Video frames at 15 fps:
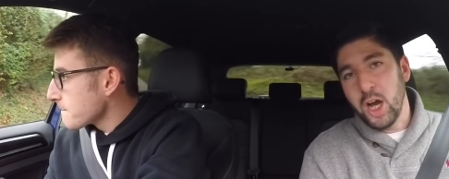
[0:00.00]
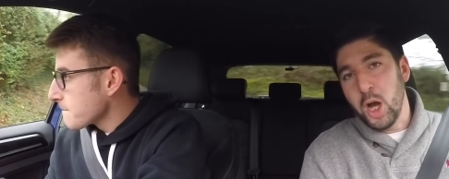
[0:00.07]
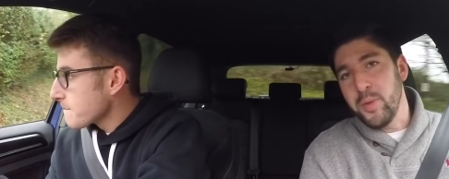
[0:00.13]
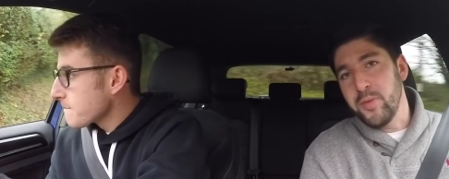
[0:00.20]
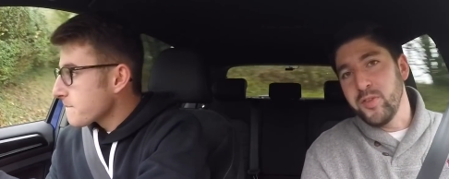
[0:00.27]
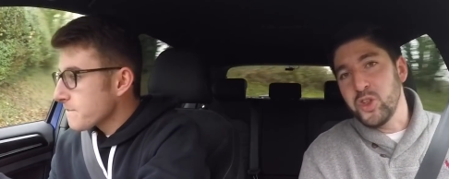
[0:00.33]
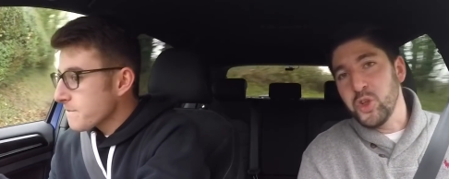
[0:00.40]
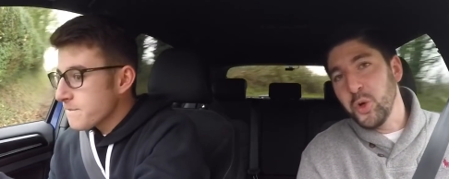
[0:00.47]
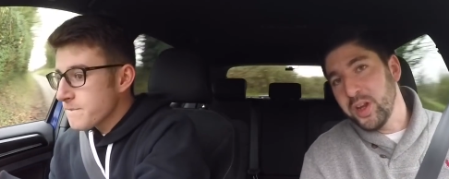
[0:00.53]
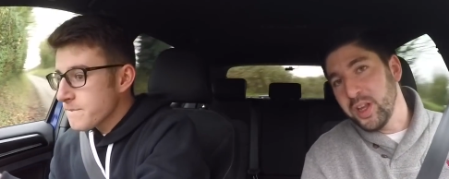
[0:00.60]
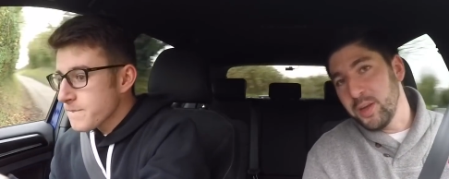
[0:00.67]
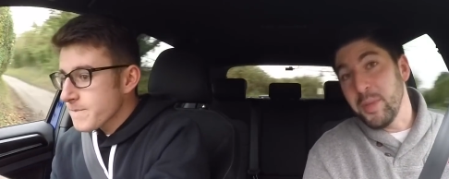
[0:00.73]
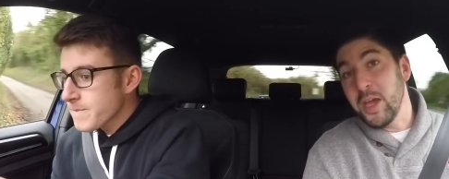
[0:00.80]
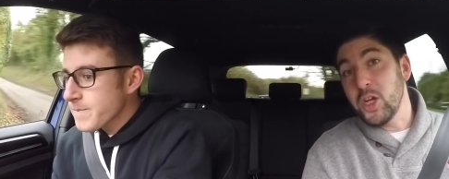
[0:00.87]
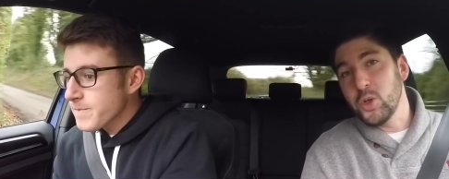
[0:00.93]
Speaker 1: I hope you've enjoyed
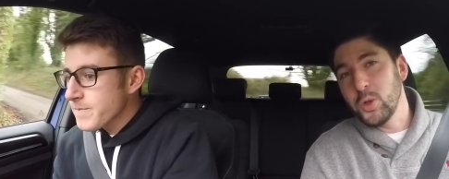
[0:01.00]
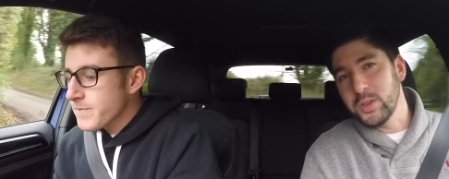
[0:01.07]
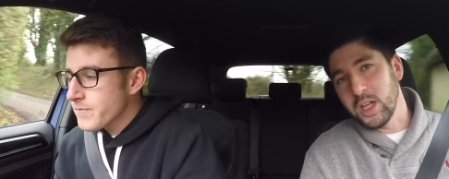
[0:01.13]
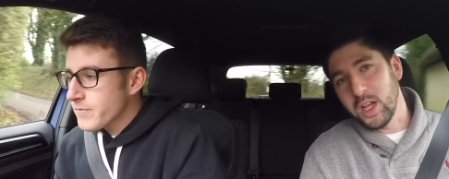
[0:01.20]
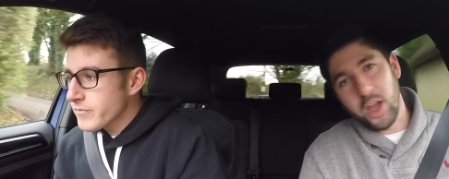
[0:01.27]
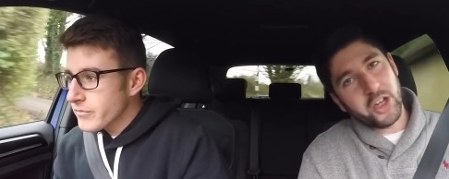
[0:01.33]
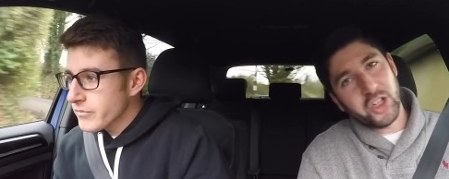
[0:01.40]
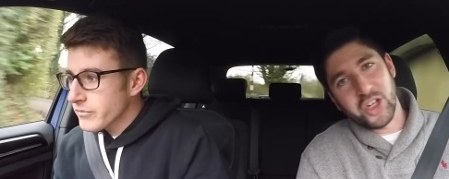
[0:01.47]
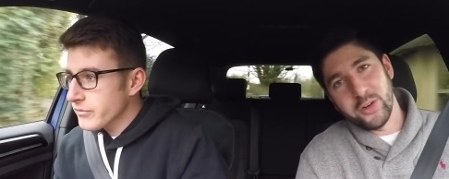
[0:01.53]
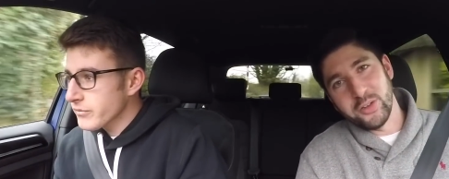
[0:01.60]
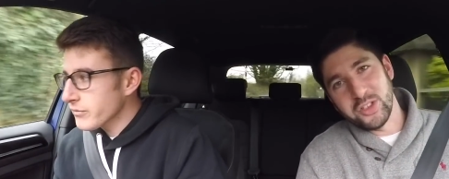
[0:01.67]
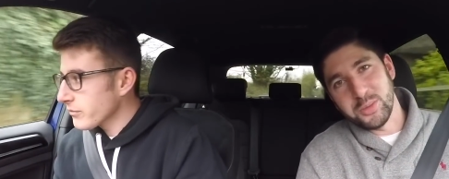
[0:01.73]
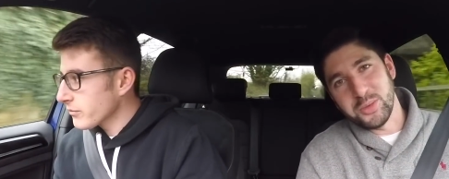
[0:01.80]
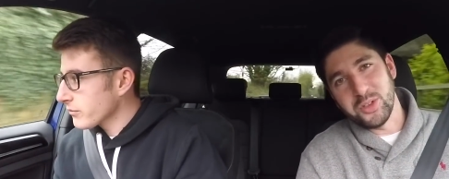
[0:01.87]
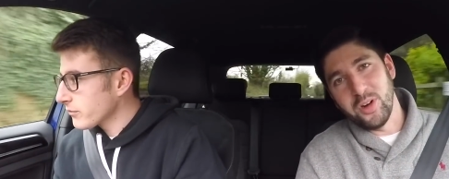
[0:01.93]
it. Make sure to like, share,
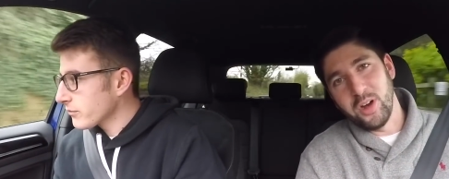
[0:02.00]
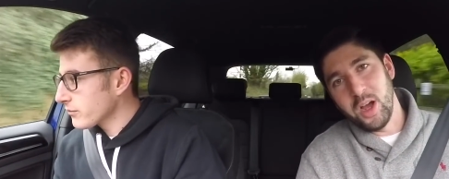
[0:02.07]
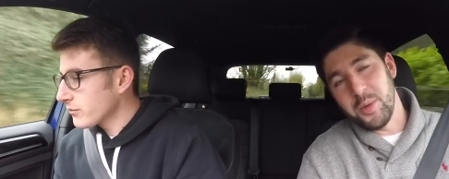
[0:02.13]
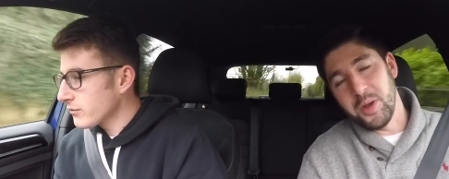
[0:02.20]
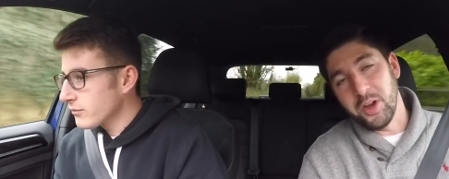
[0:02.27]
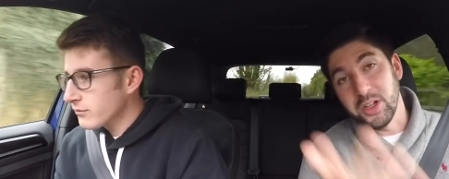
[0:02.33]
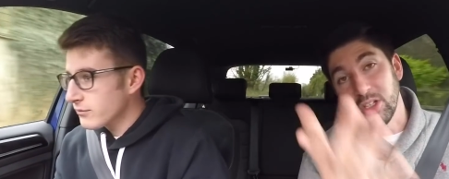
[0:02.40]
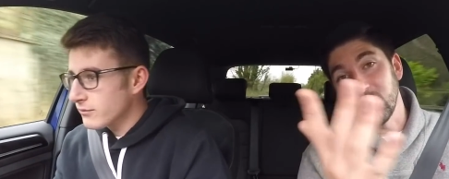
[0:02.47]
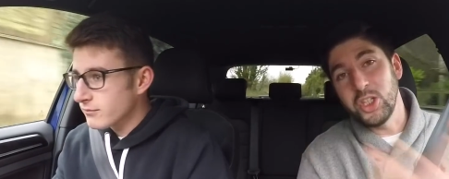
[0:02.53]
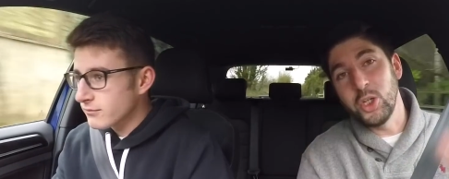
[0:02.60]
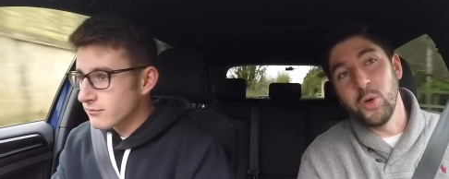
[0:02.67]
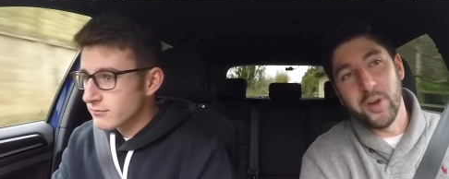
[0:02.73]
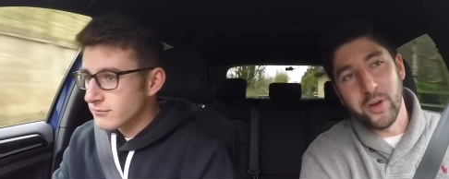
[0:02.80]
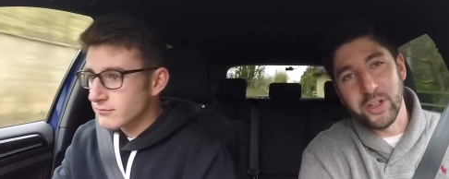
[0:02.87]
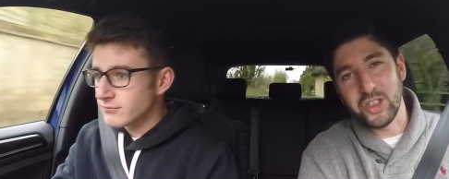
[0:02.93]
and subscribe. And I'm going to see you
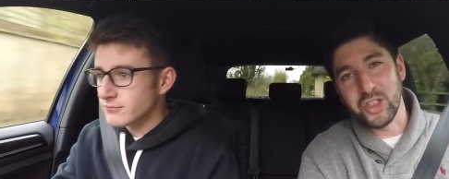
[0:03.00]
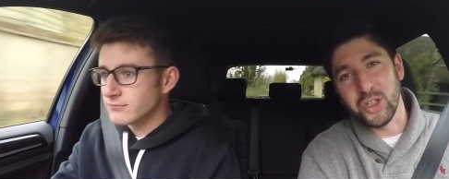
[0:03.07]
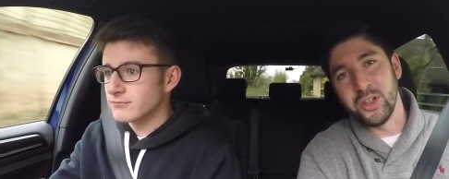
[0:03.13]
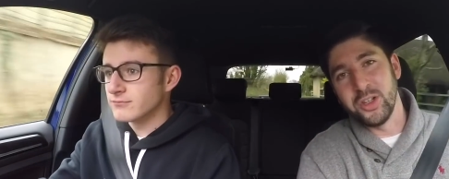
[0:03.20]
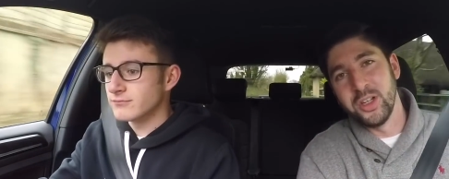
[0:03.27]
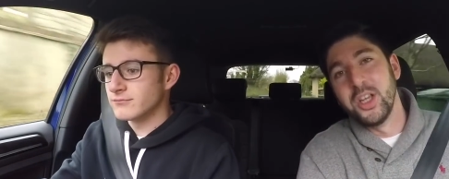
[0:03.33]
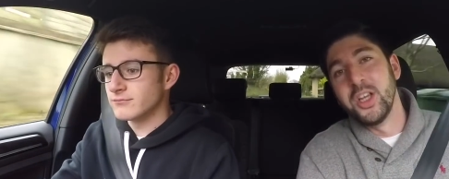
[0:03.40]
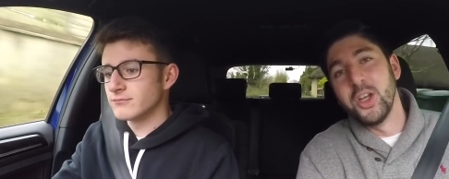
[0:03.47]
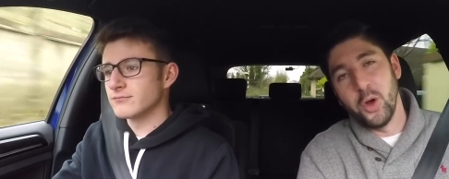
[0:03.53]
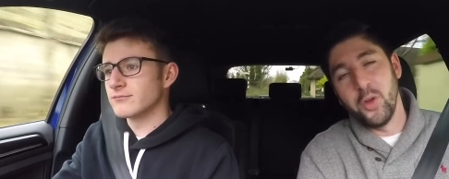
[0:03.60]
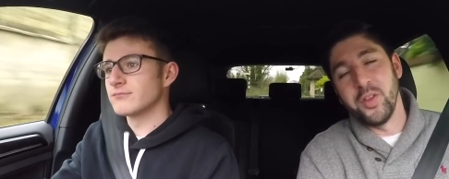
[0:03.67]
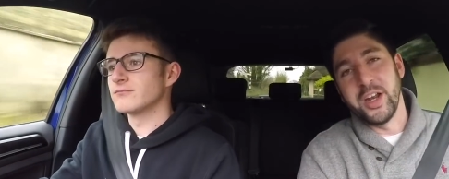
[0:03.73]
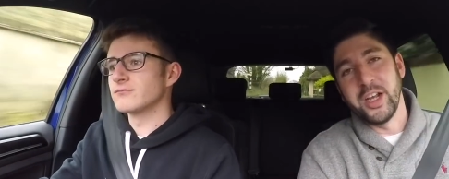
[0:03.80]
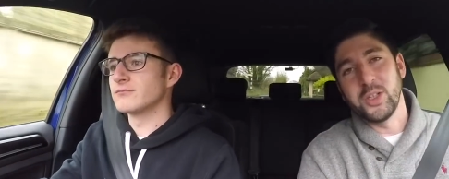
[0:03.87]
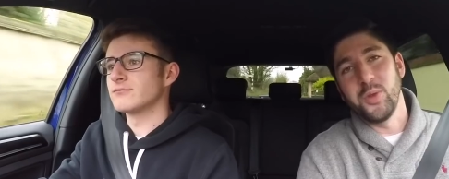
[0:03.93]
all very soon
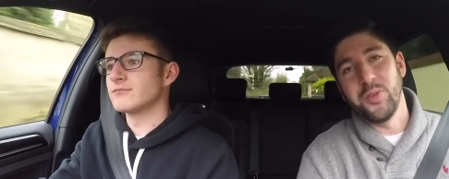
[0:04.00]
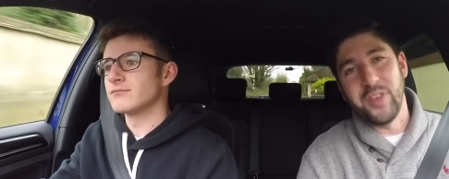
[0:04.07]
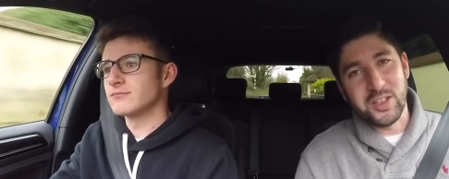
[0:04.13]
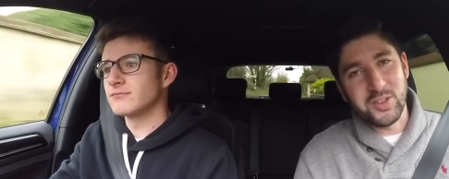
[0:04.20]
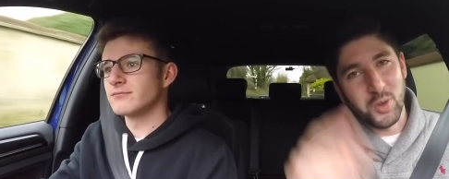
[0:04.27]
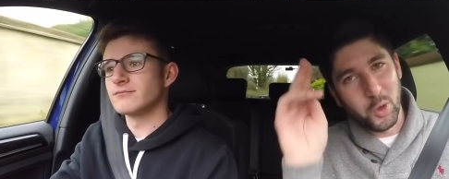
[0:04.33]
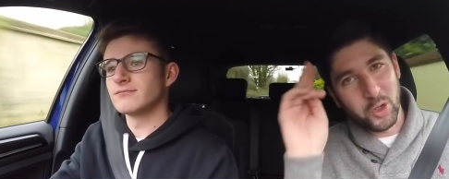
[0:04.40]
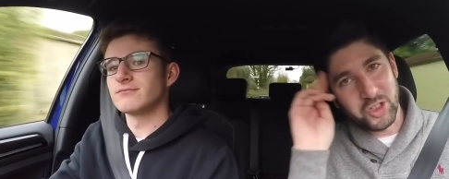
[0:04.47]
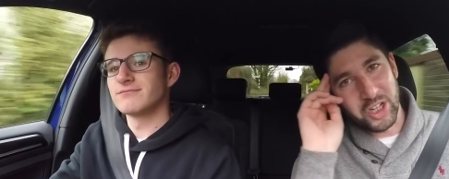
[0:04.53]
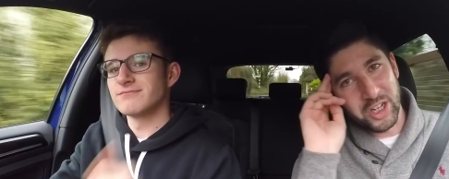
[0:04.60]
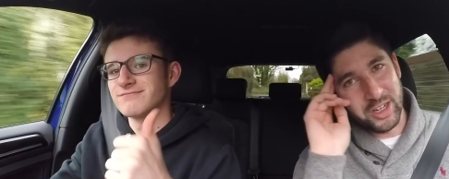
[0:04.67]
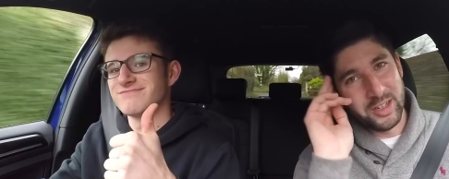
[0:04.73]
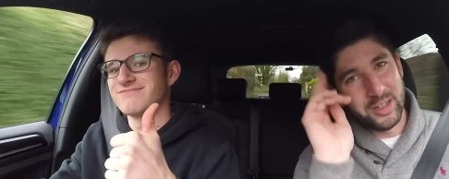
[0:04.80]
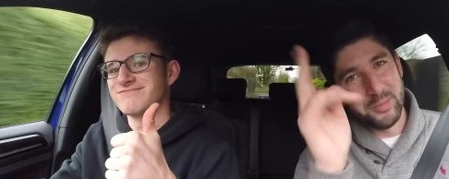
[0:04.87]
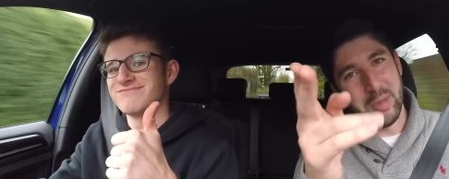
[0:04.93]
on the next one. Thanks for
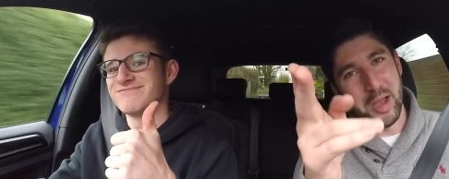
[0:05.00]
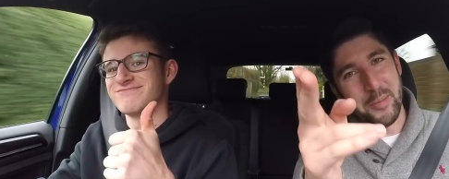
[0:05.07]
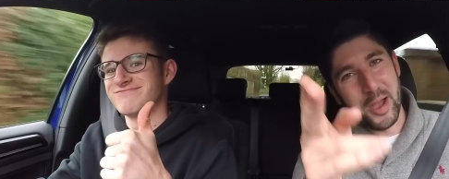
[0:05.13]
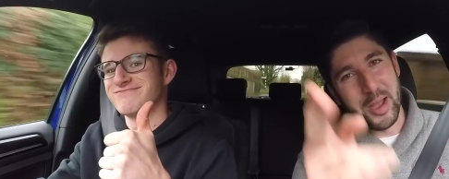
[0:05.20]
watching.